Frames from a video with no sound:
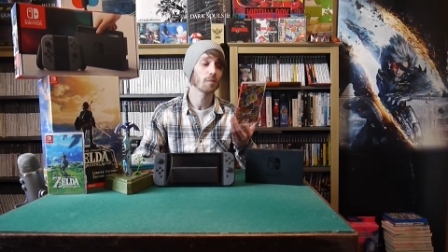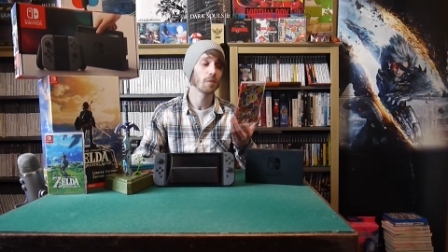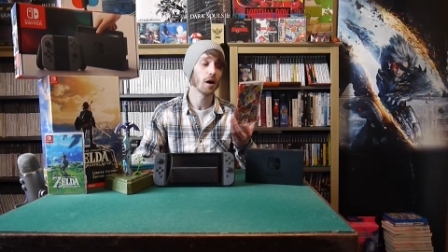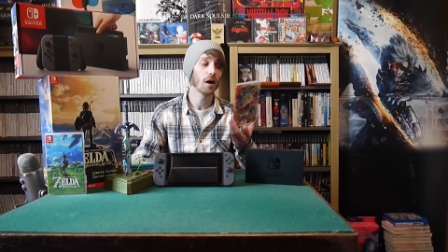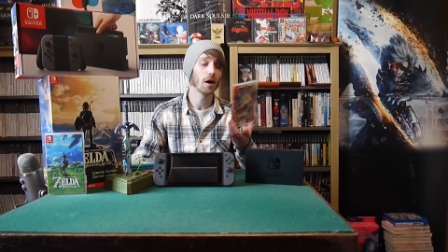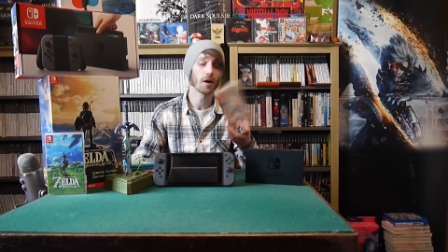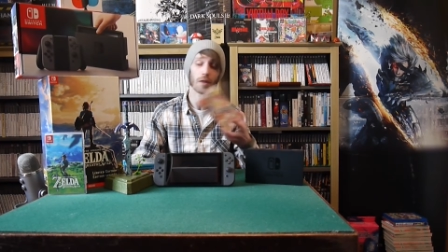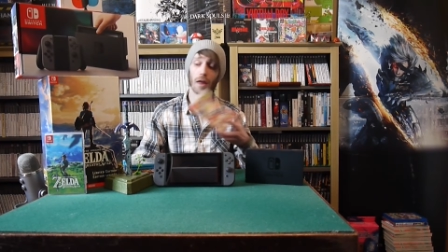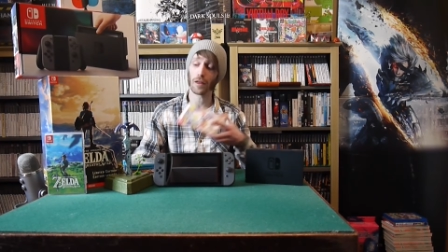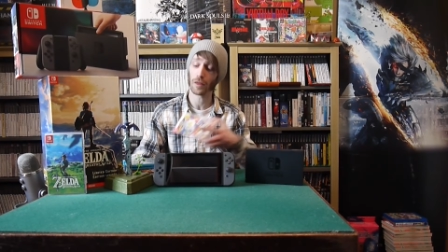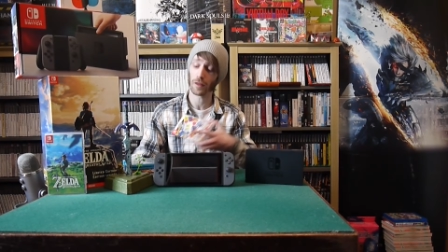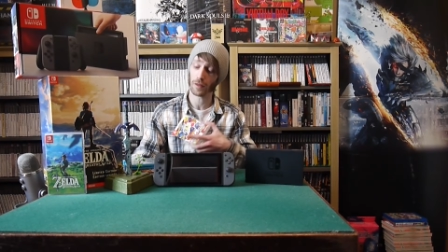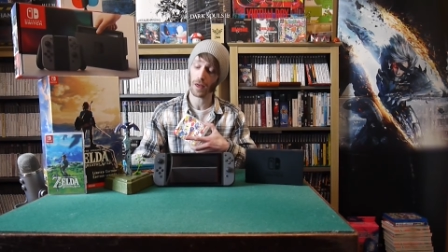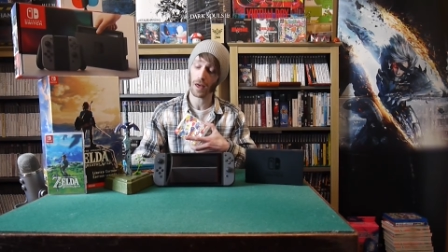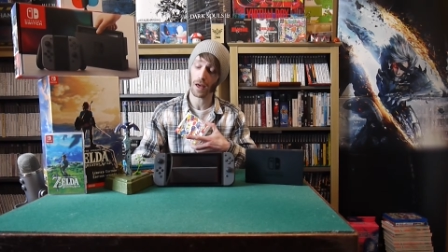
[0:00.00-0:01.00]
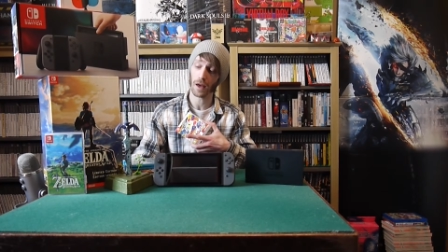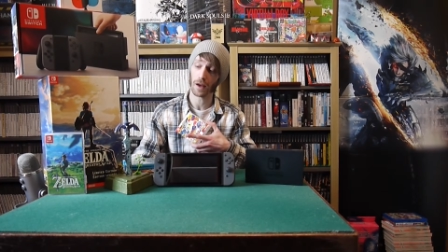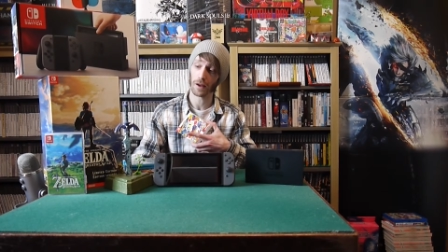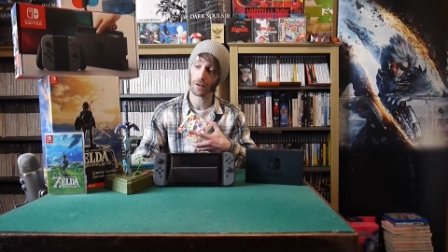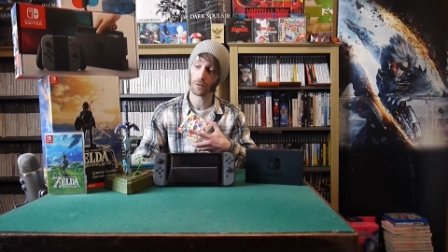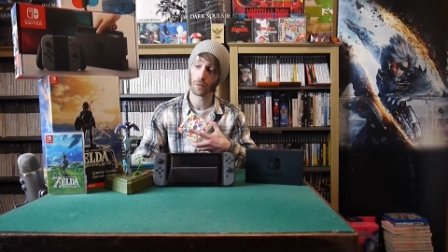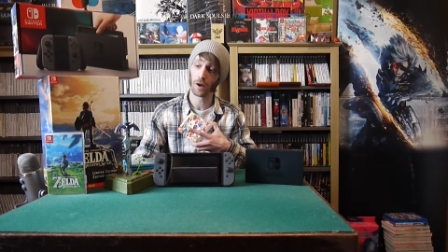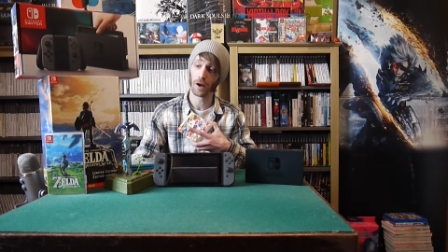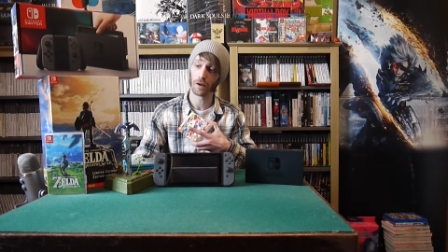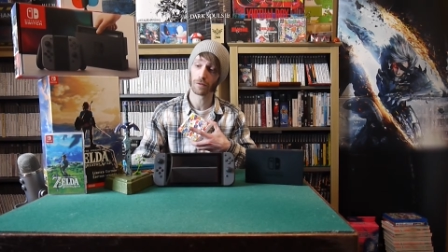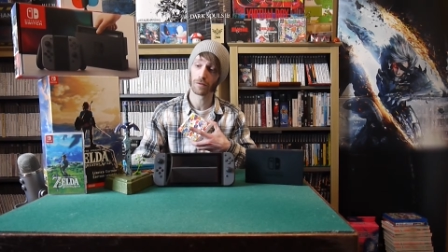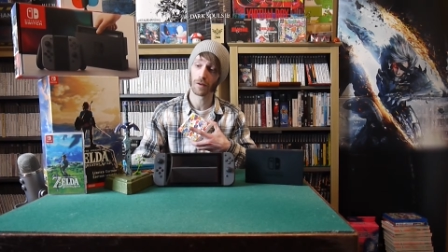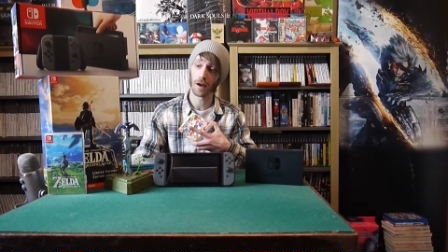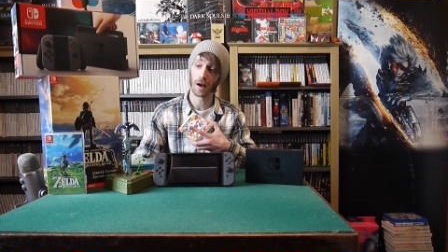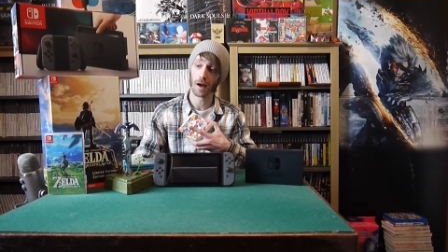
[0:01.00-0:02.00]
bar that thing there is
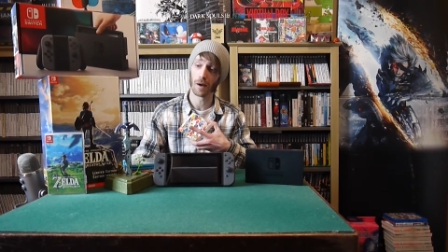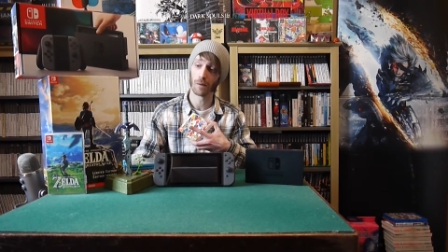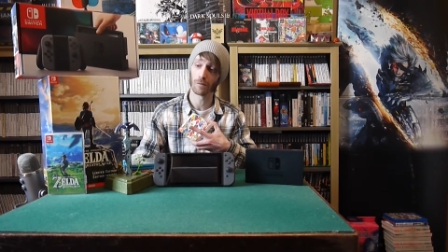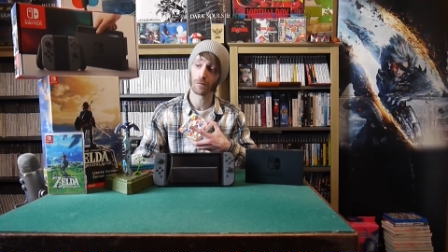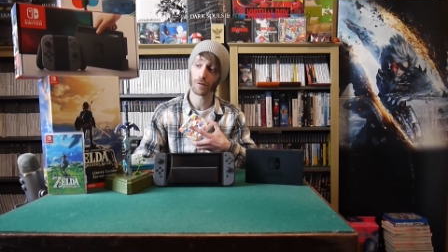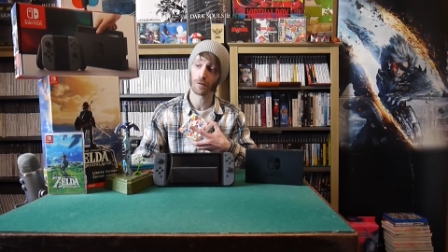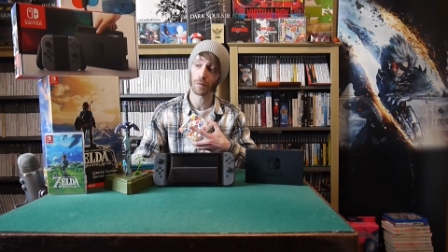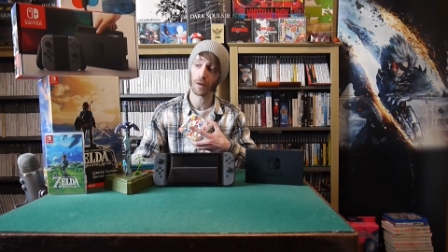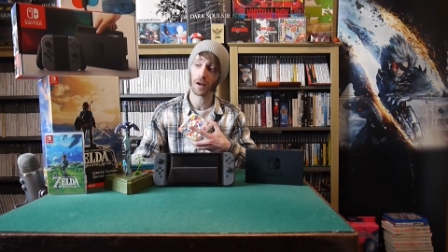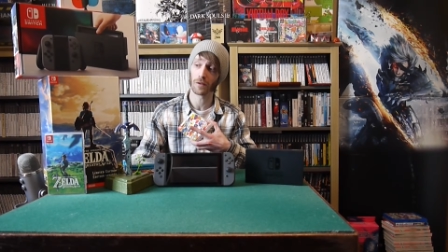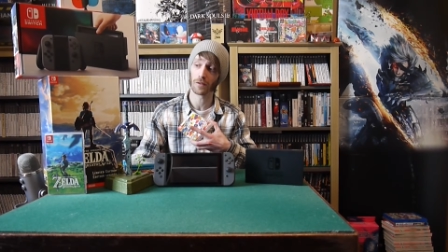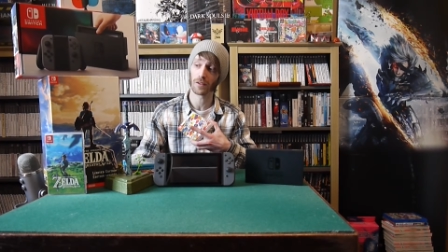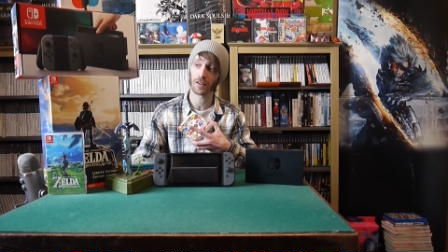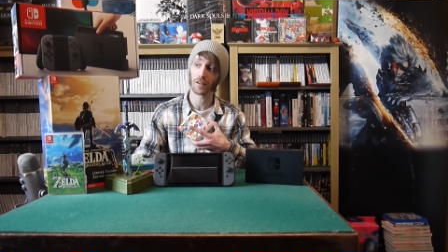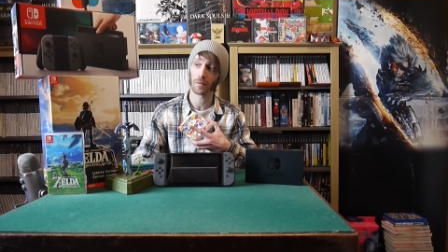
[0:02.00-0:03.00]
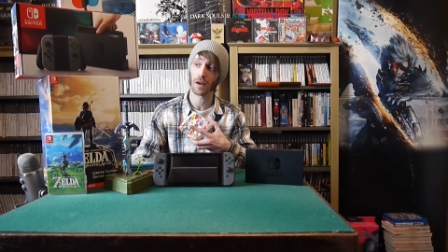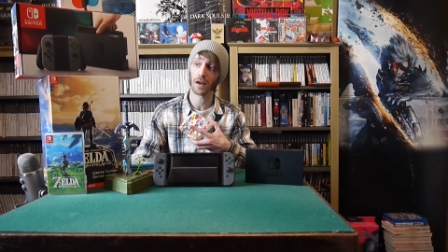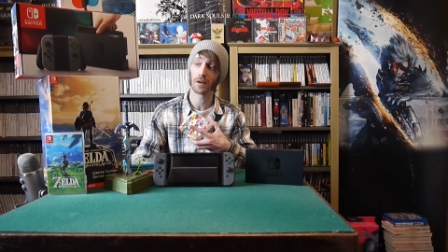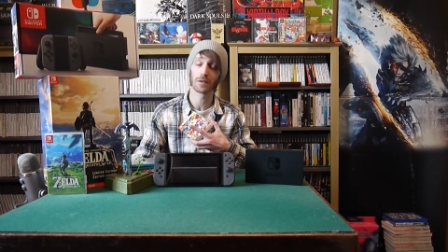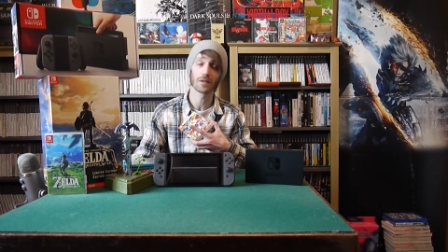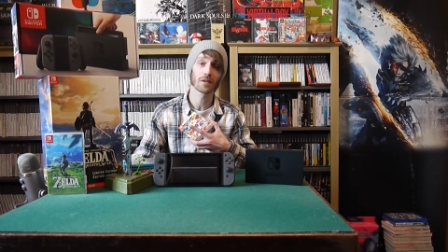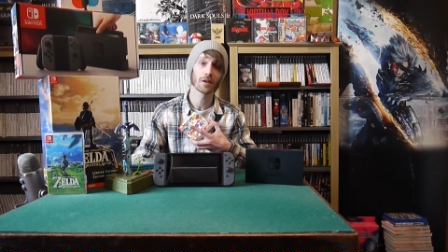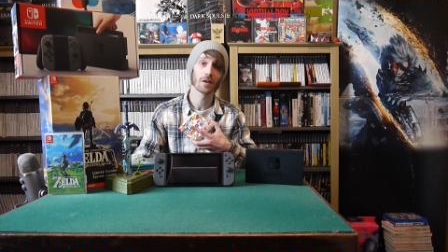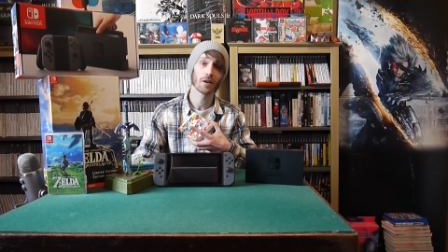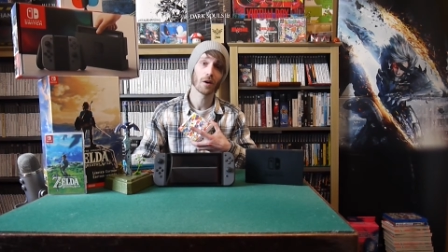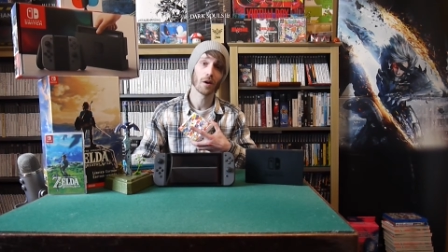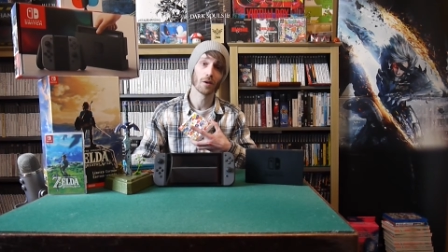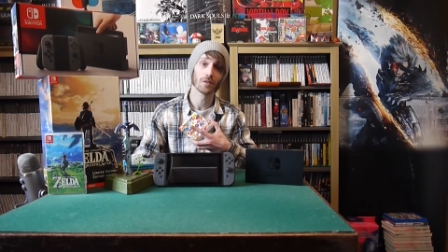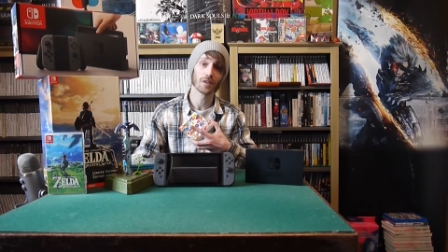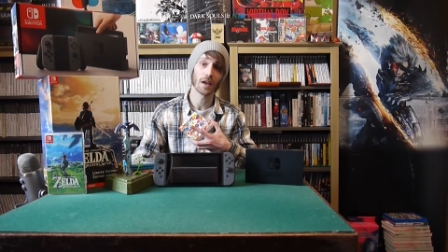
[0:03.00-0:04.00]
worth £50, £60
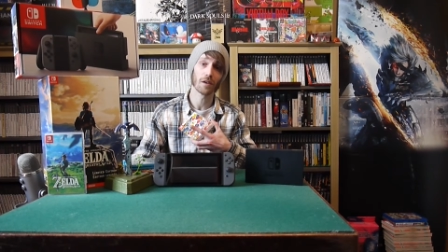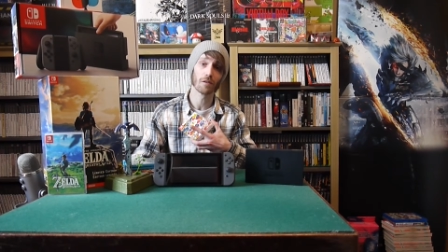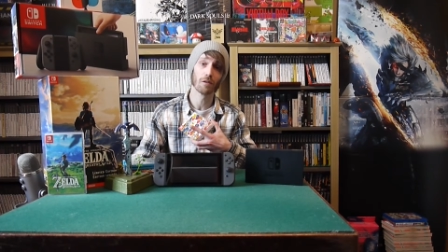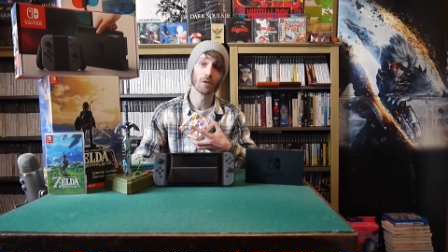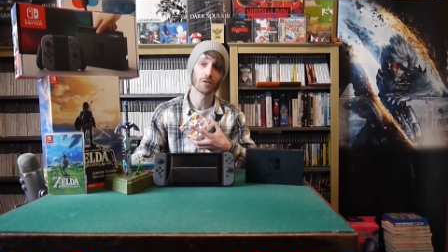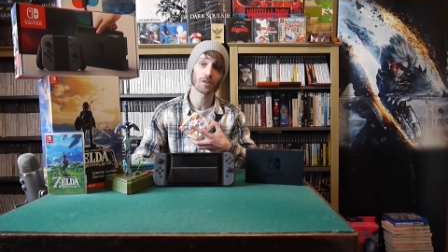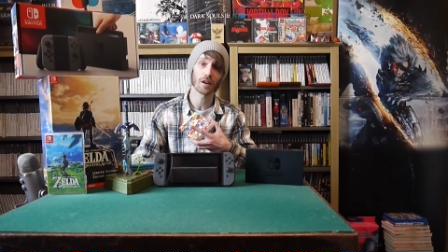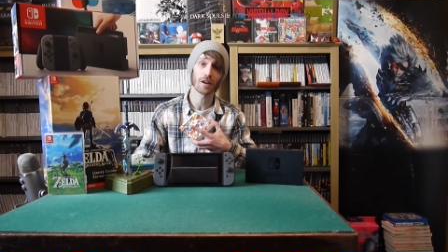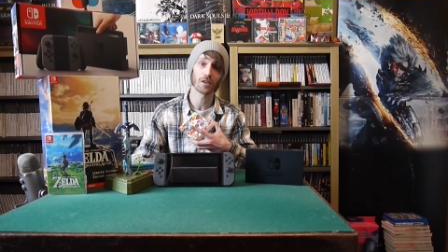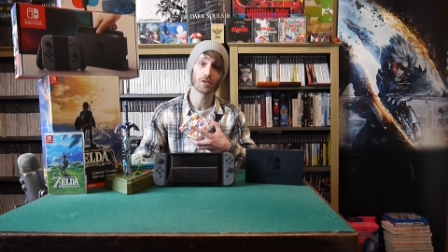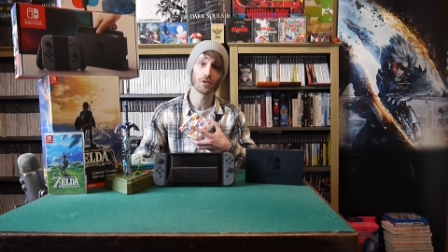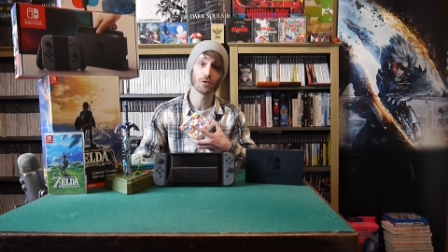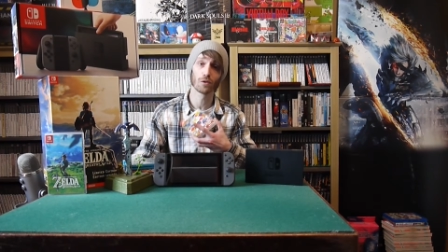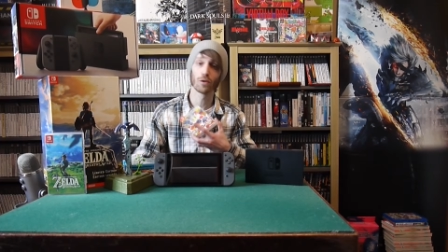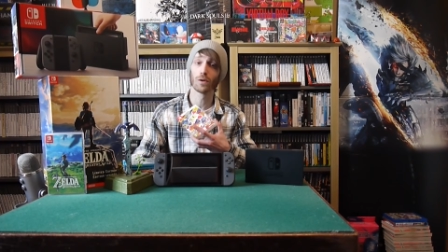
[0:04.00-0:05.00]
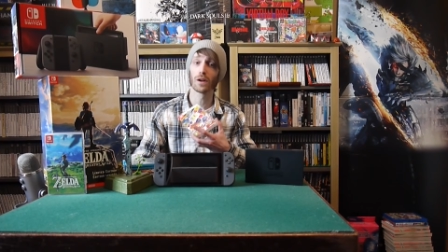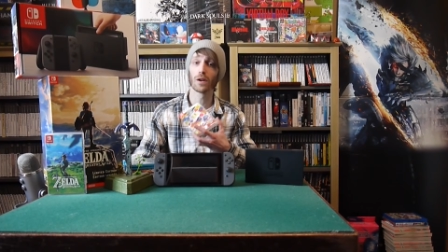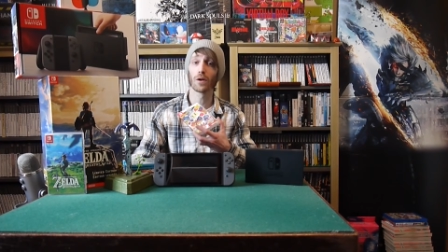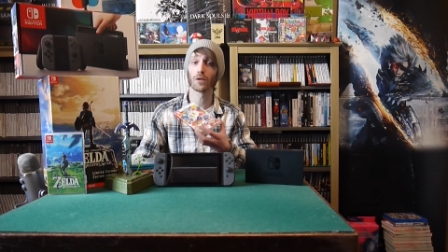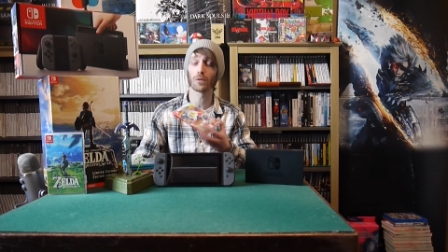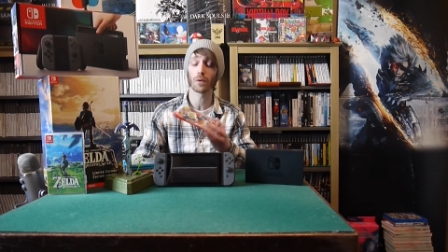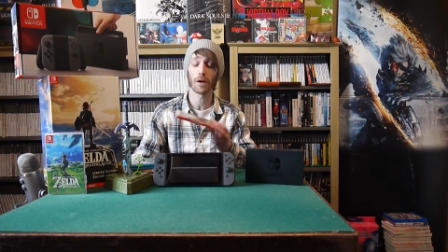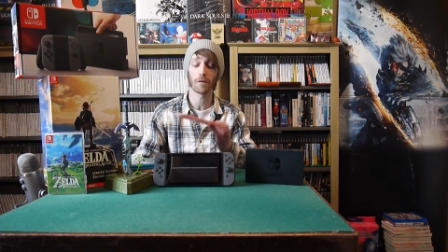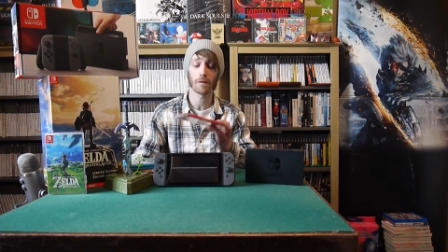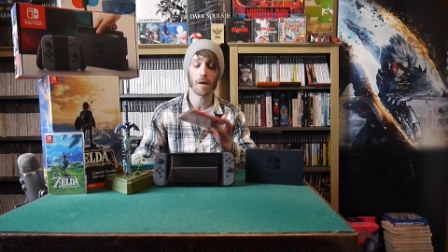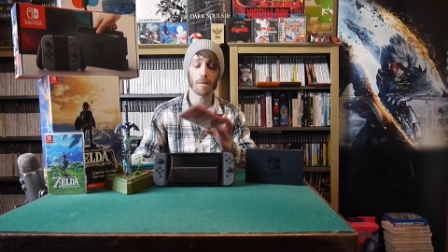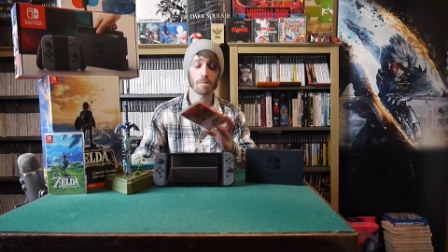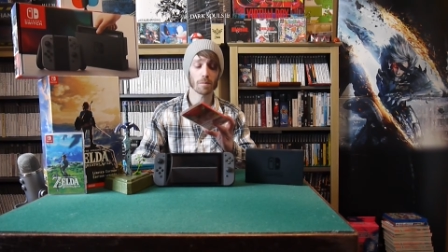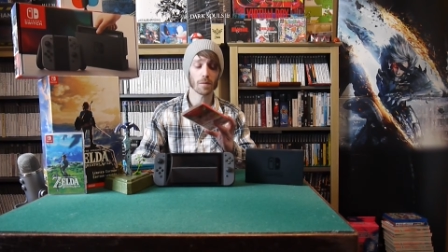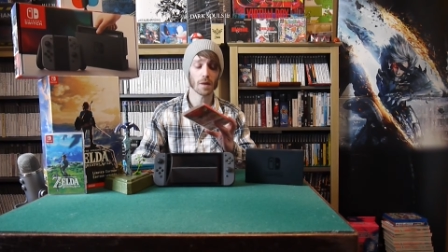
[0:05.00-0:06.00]
on day of launch unless you truly know it's worth it.